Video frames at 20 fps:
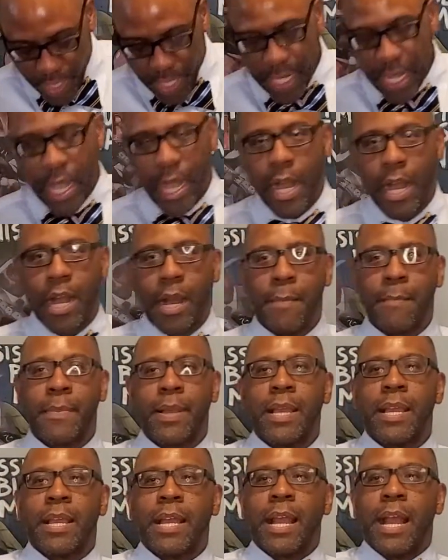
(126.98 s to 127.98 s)

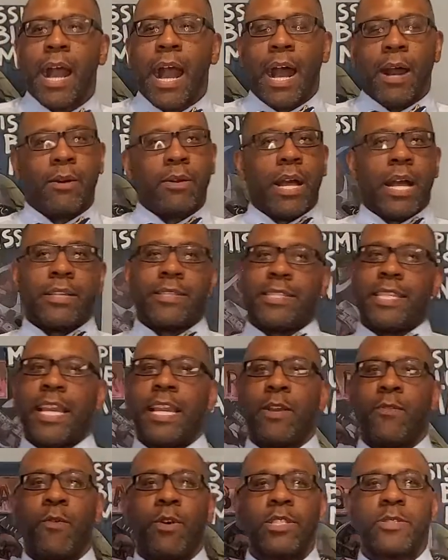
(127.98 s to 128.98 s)
I said
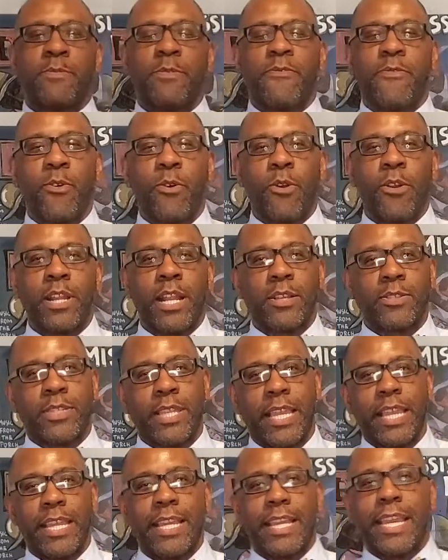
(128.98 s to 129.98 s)
it once before, and I'll
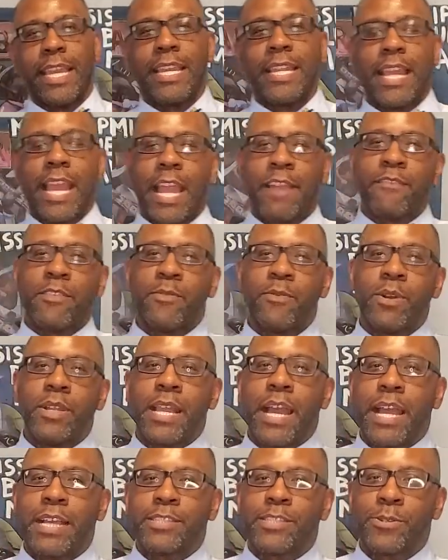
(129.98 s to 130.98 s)
say it again. Everyone
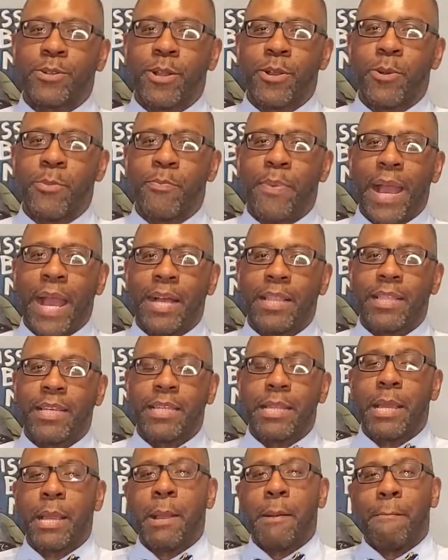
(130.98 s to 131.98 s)
has their own
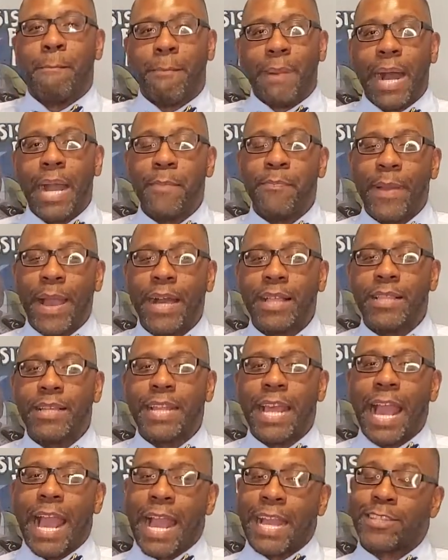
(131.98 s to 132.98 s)
palate. My
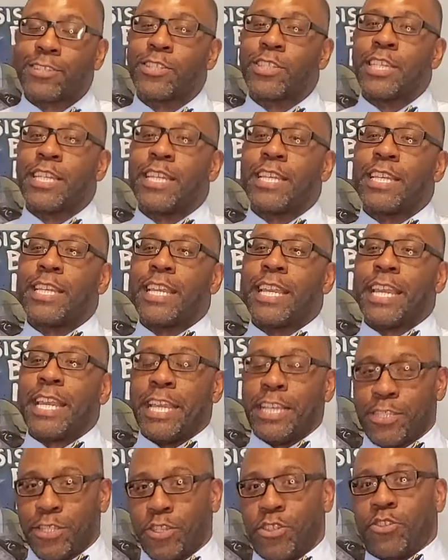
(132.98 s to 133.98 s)
palate actually
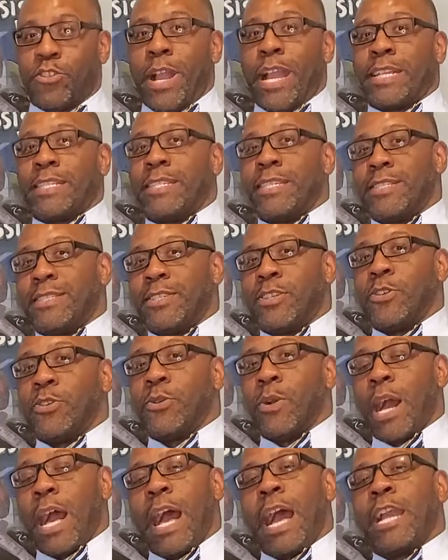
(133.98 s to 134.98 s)
is attracted
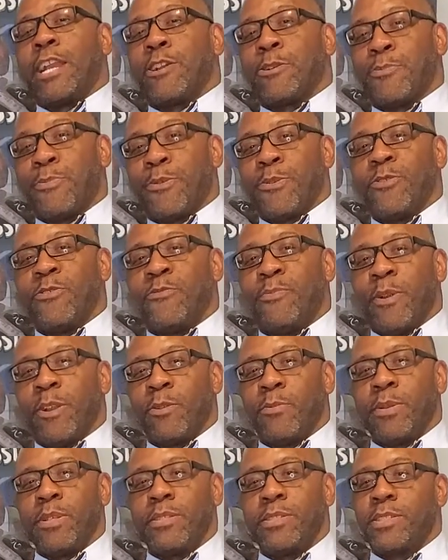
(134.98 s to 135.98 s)
to higher proof
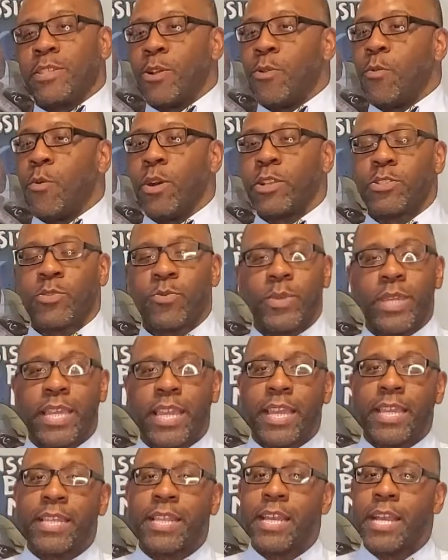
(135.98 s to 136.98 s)
bourbons. So once we
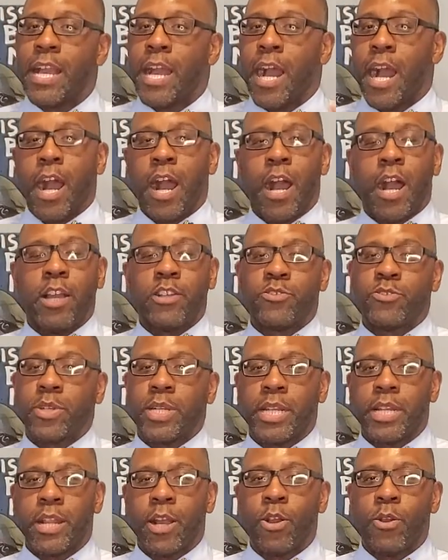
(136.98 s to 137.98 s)
get 100
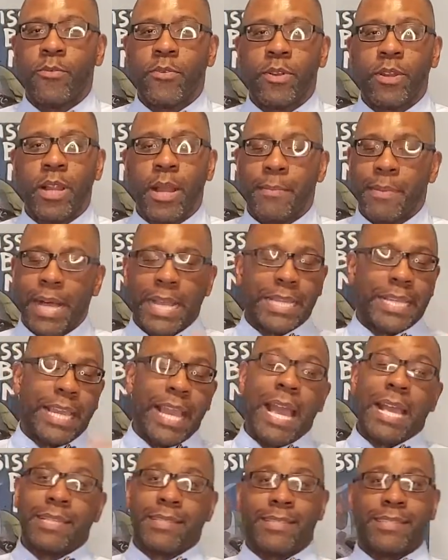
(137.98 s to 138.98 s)
and over, I'm like,
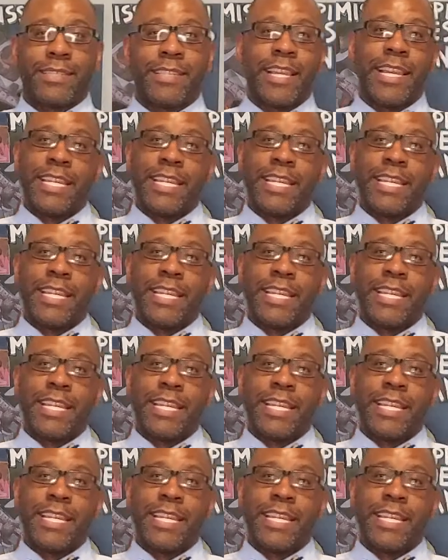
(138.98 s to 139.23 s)
yes,